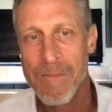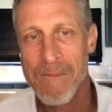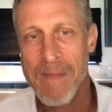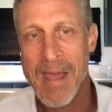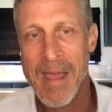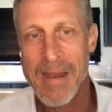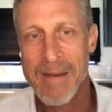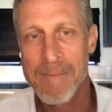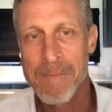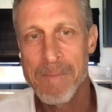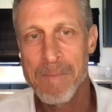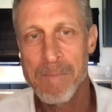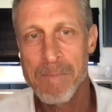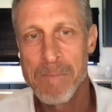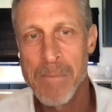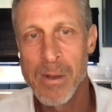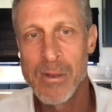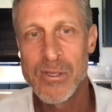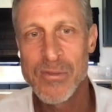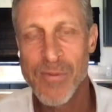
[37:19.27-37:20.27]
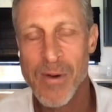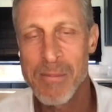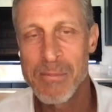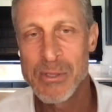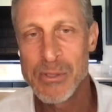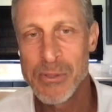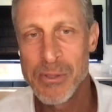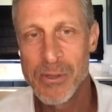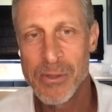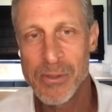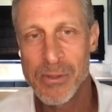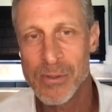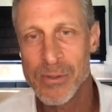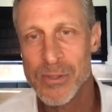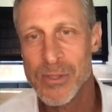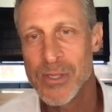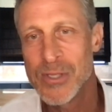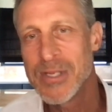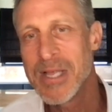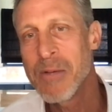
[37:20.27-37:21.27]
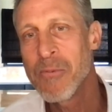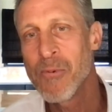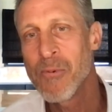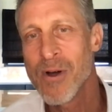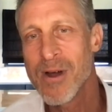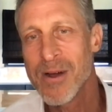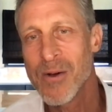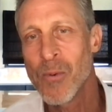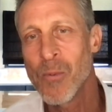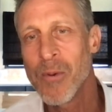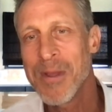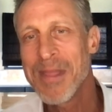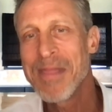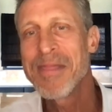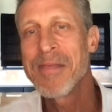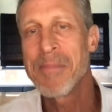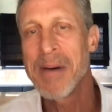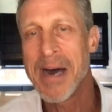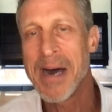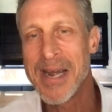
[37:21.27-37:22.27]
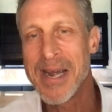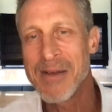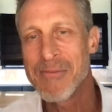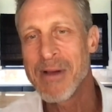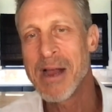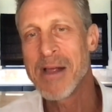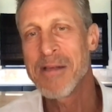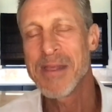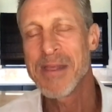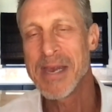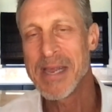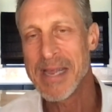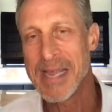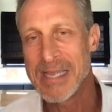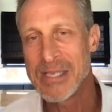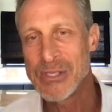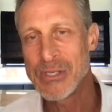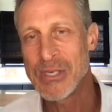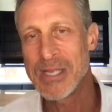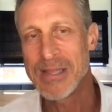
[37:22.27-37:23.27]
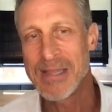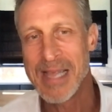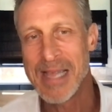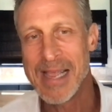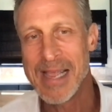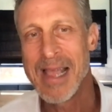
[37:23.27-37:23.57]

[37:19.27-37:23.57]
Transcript: than most pharmaceuticals because they work with the body rather than against it.